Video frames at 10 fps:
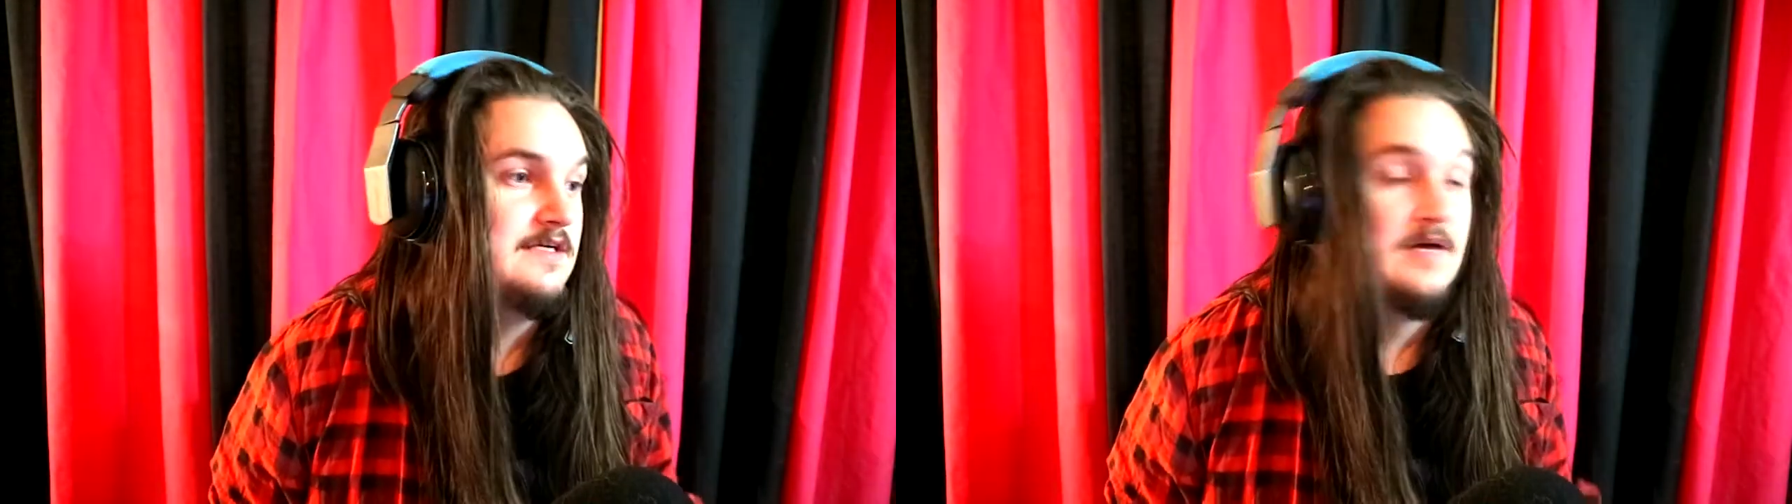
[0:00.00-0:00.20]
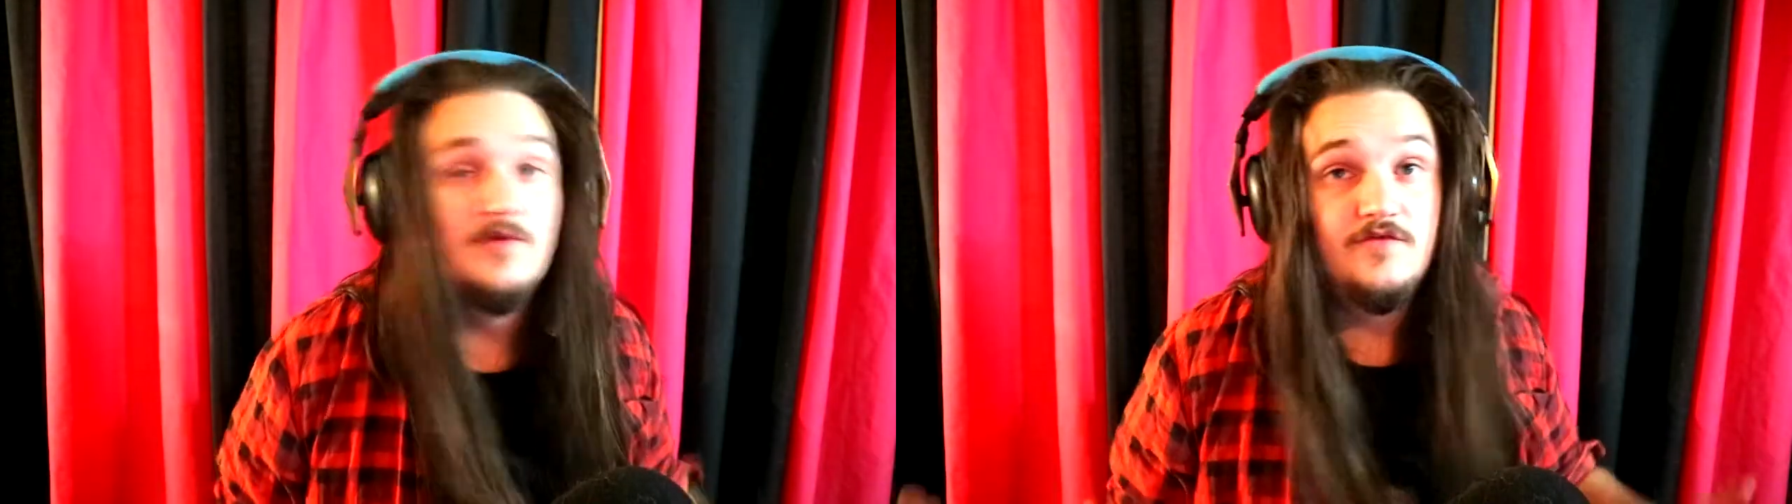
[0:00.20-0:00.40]

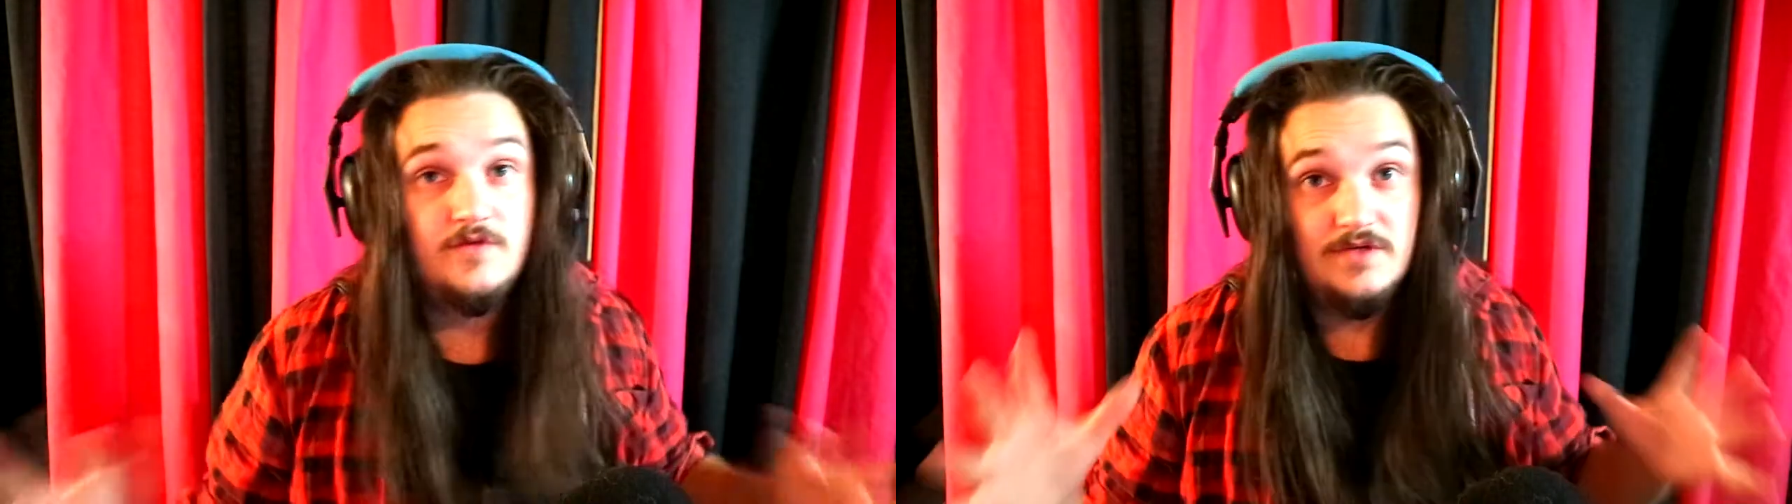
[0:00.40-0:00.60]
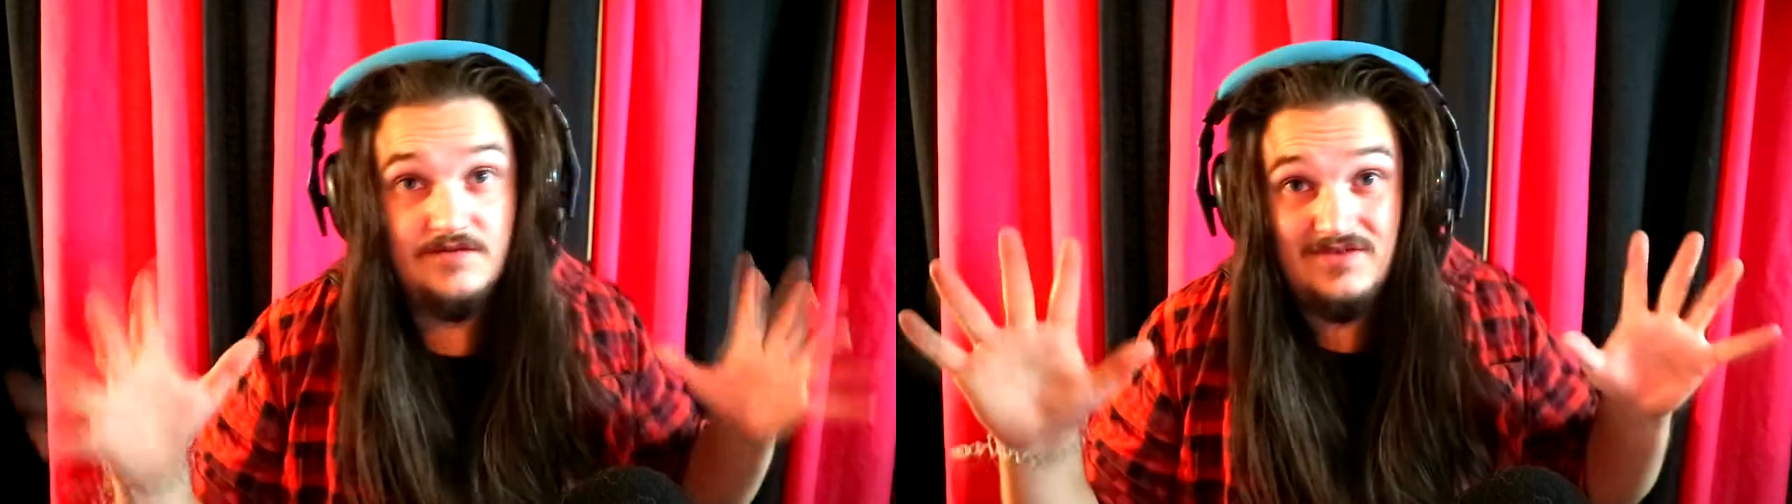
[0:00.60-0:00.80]
I moved
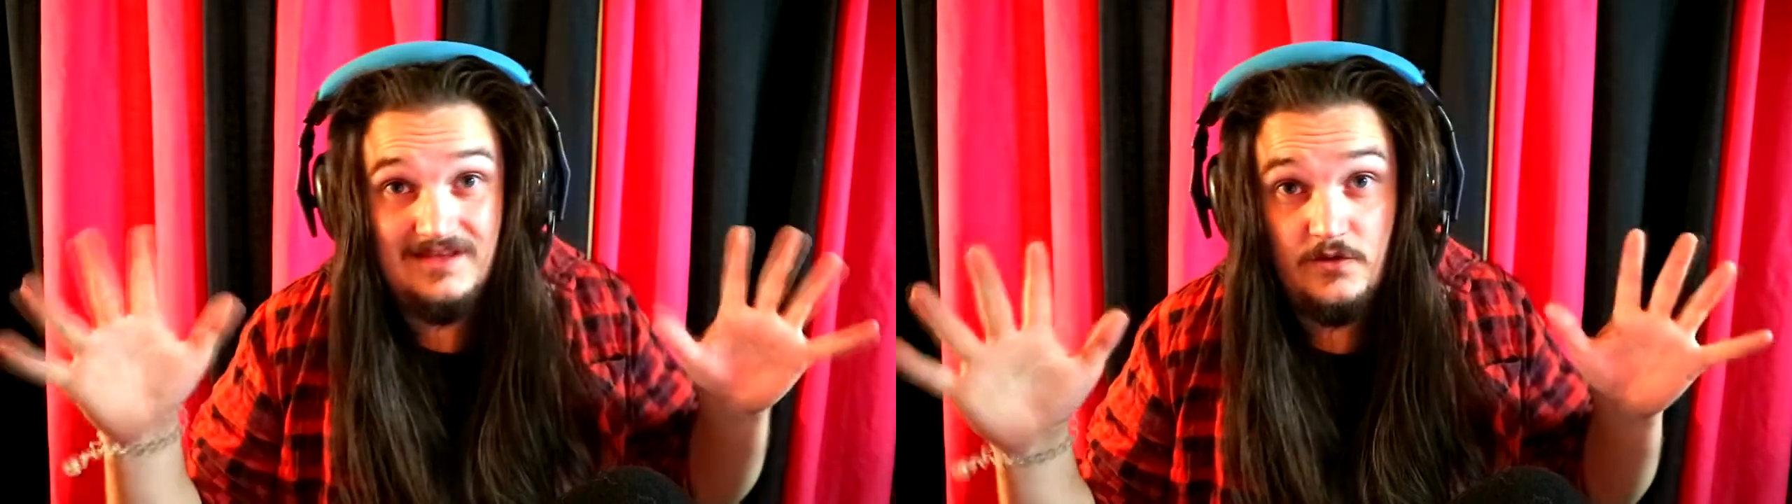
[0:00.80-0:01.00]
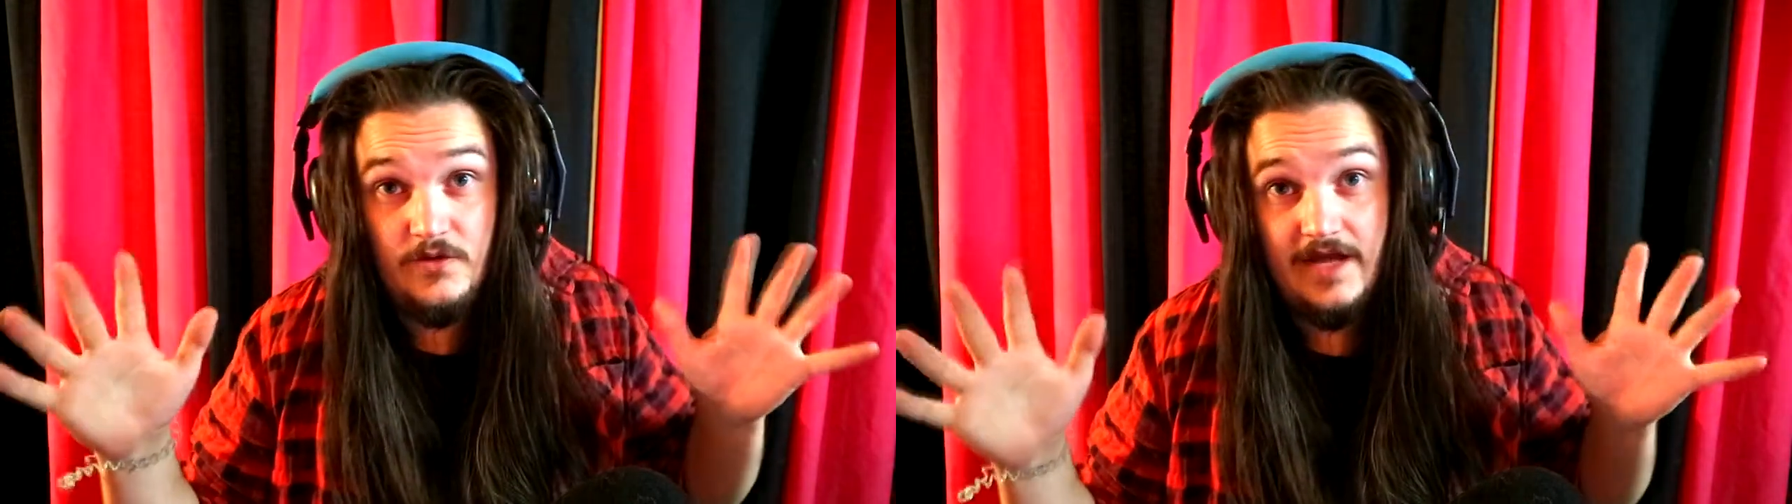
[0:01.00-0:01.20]
to a different
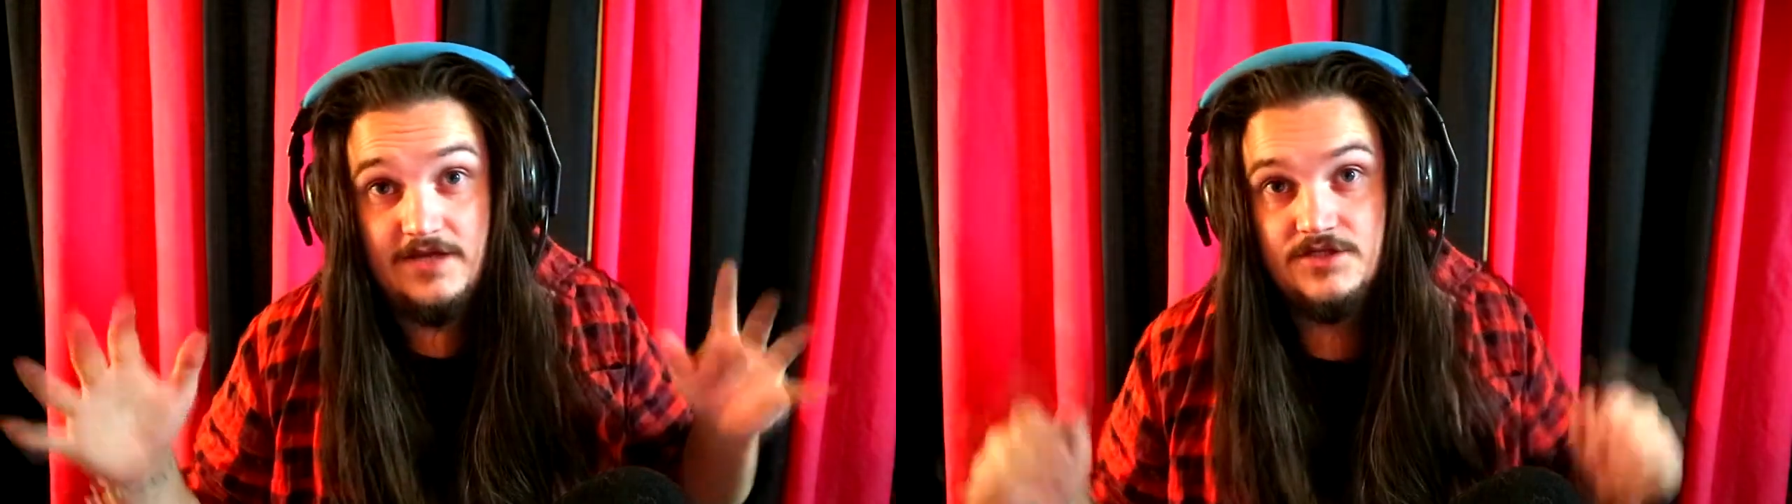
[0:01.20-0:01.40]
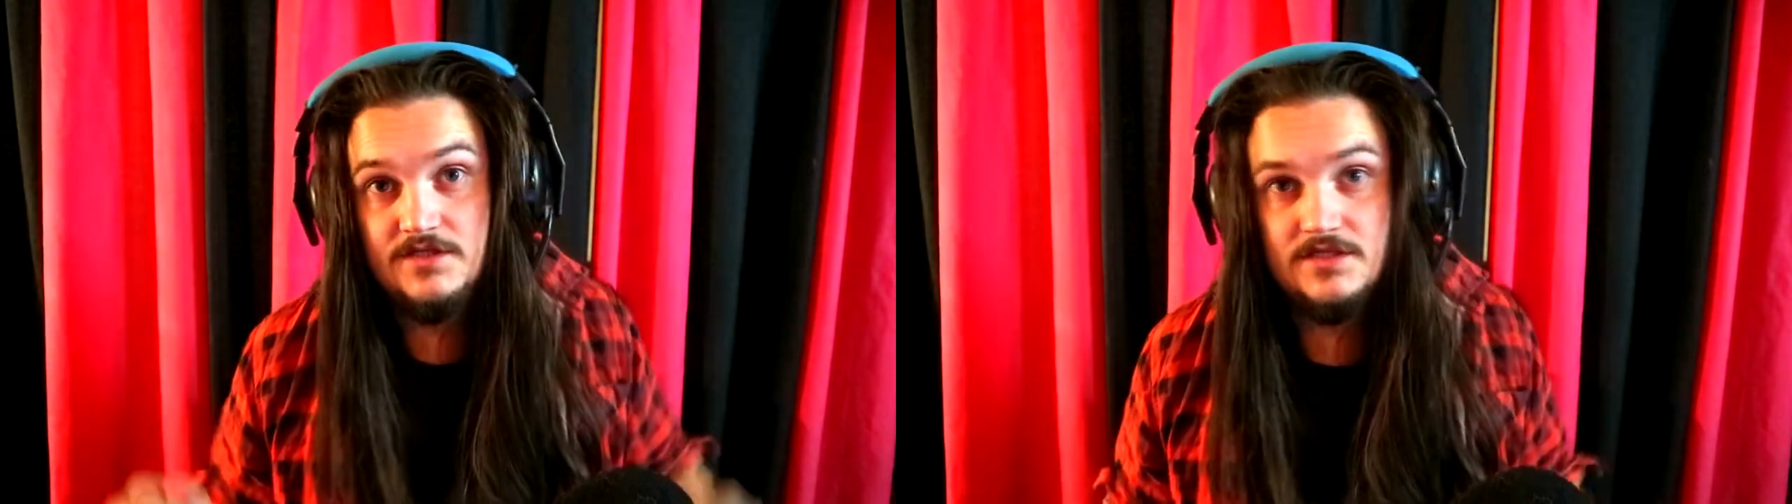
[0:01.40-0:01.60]
location,